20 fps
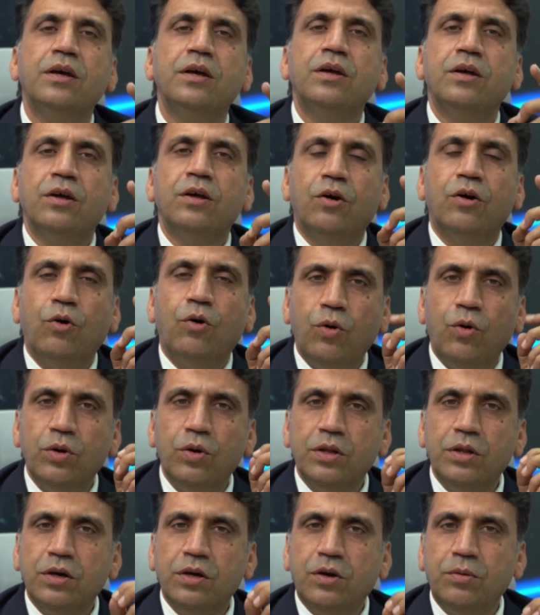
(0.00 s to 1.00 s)
all the
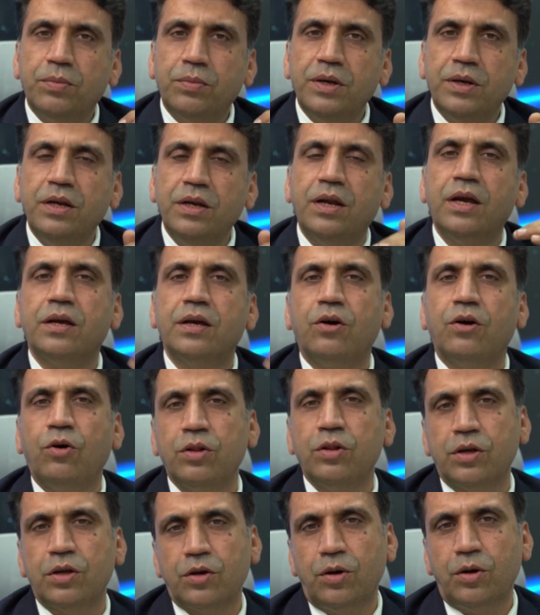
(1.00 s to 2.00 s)
company, like all the
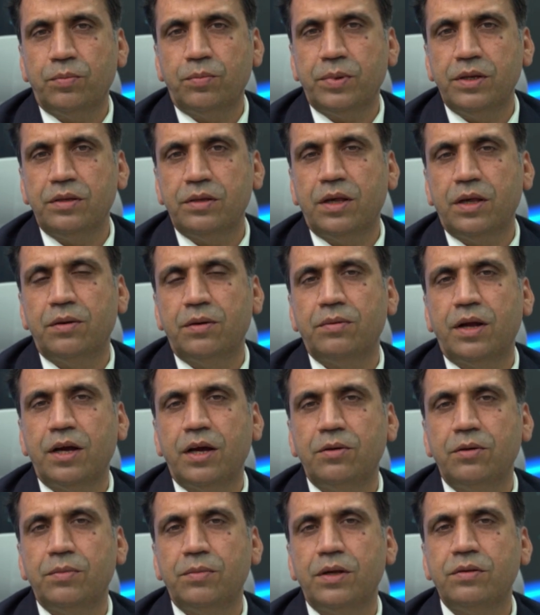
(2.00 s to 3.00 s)
companies have 9
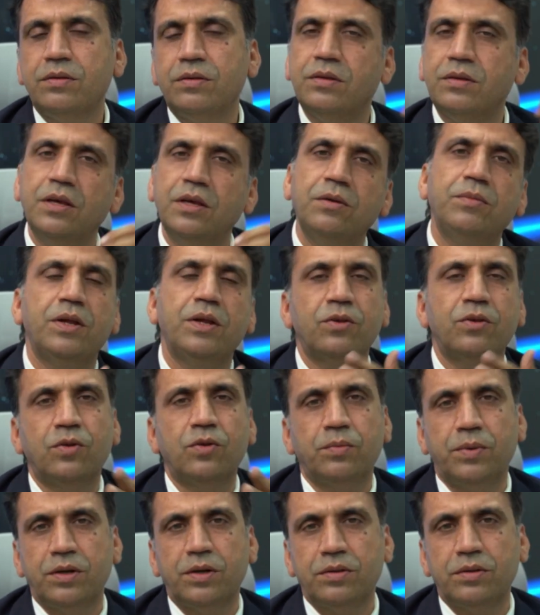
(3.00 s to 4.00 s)
months, same nature
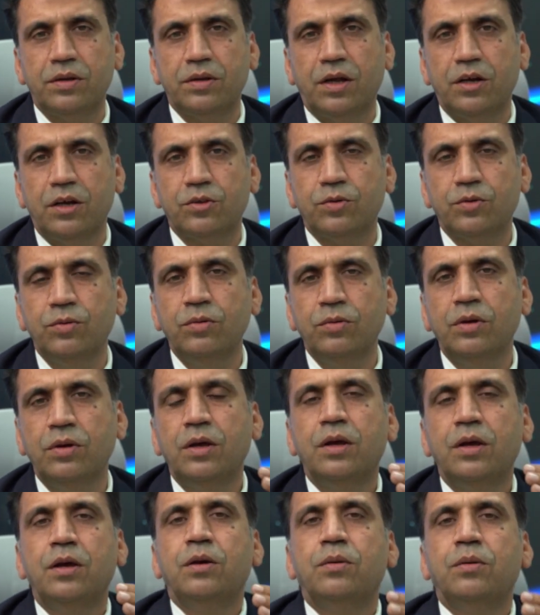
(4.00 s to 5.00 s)
person also,
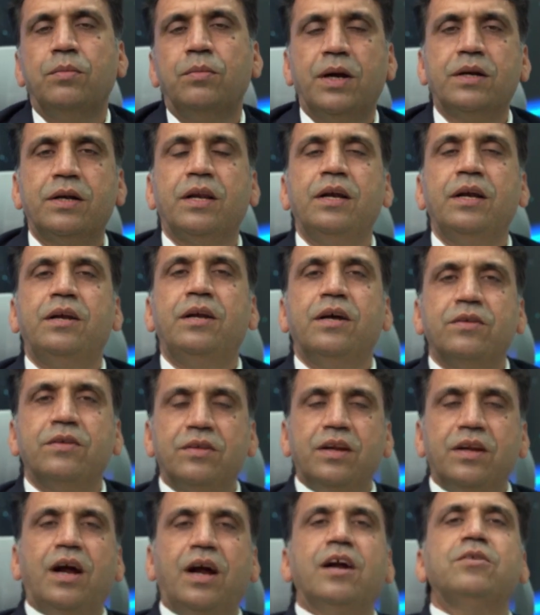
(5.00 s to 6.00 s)
but it does
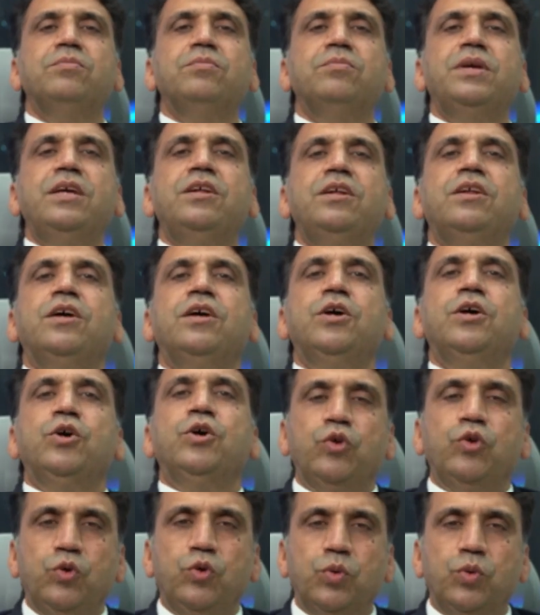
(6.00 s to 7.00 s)
not mean
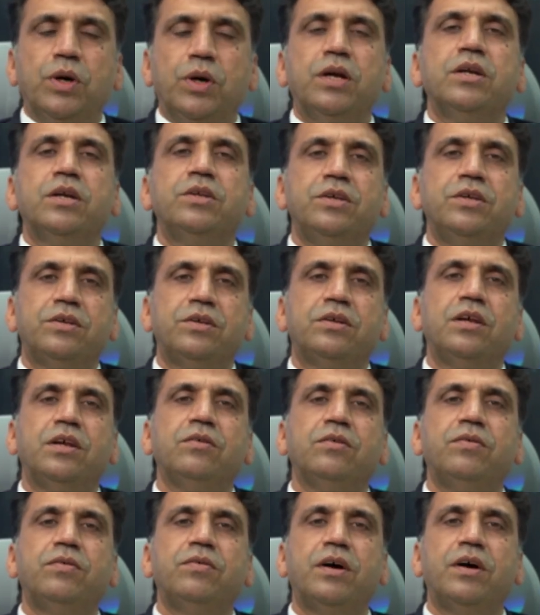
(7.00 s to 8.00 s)
you are registering for
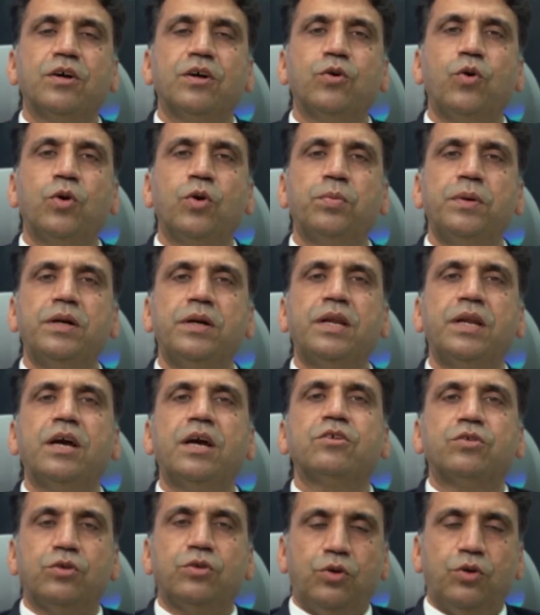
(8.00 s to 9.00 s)
the corporate tax
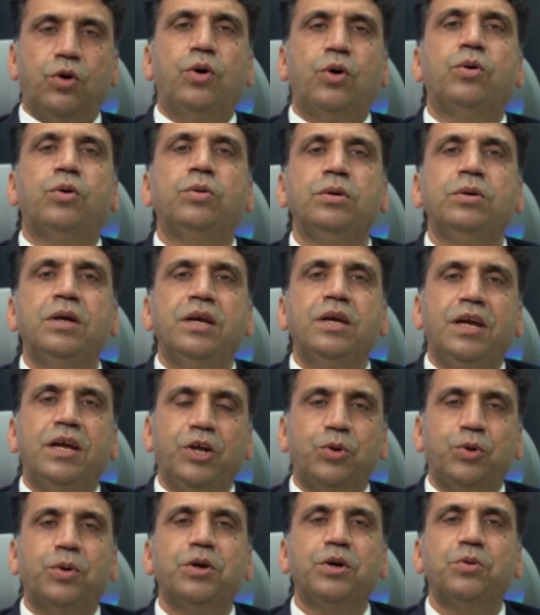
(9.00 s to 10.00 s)
now in
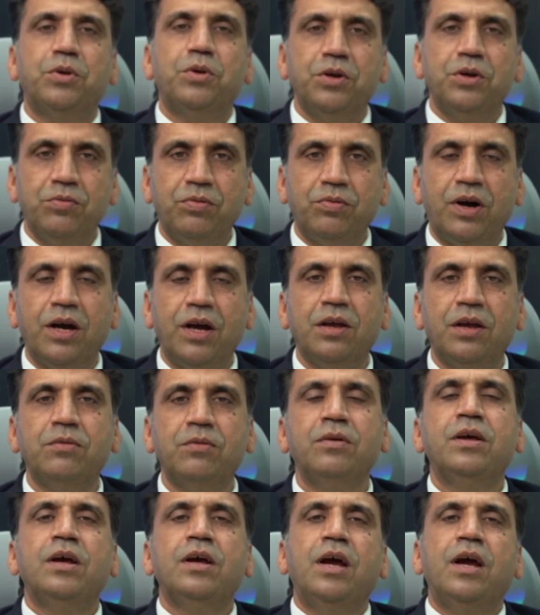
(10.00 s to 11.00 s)
2025
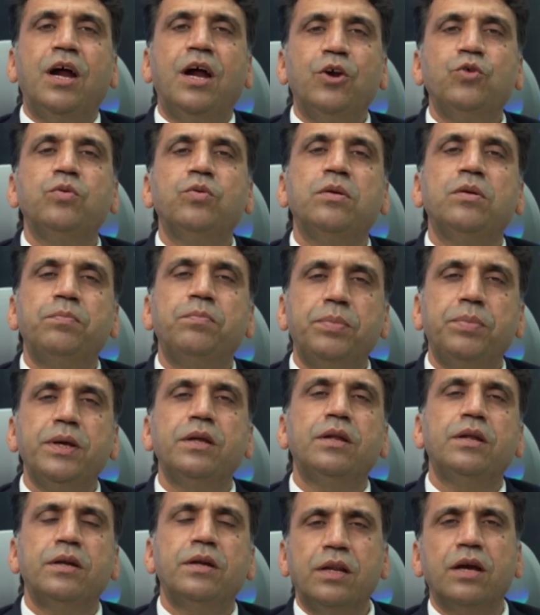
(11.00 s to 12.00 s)
and you will pay the
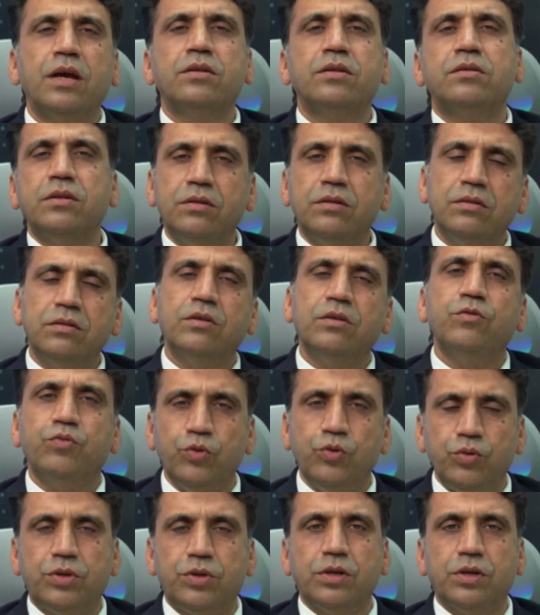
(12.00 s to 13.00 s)
taxes in
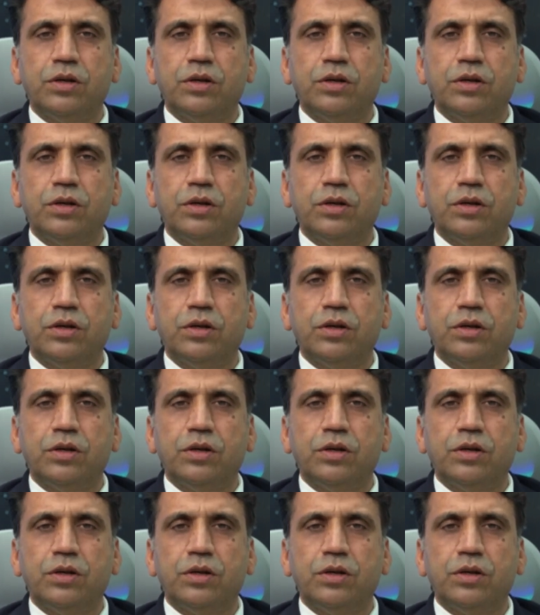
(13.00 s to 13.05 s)
future